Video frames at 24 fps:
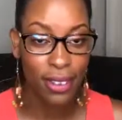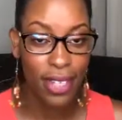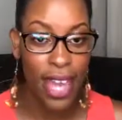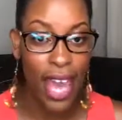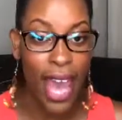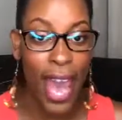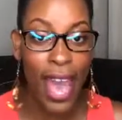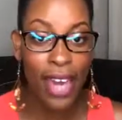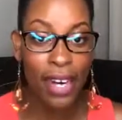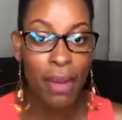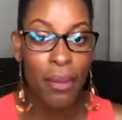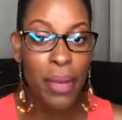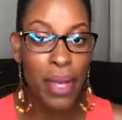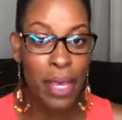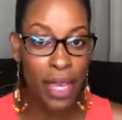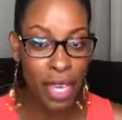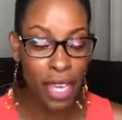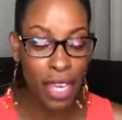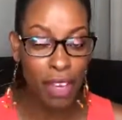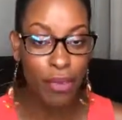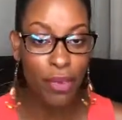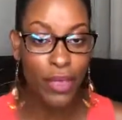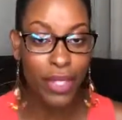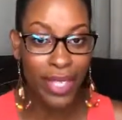Adam and
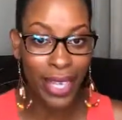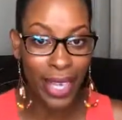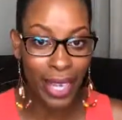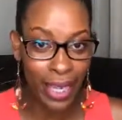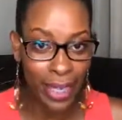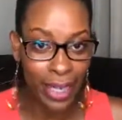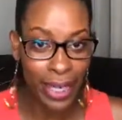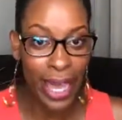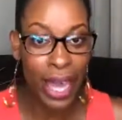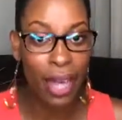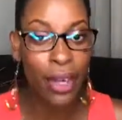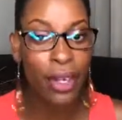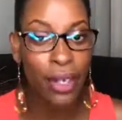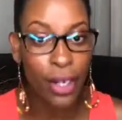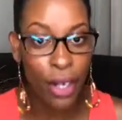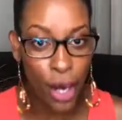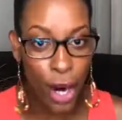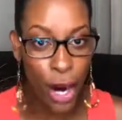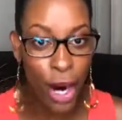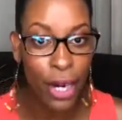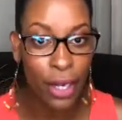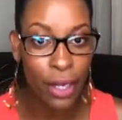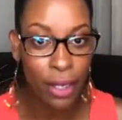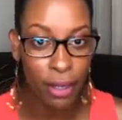Eve was getting down in the
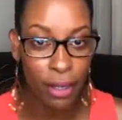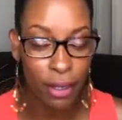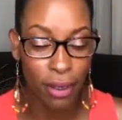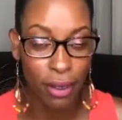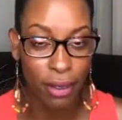garden.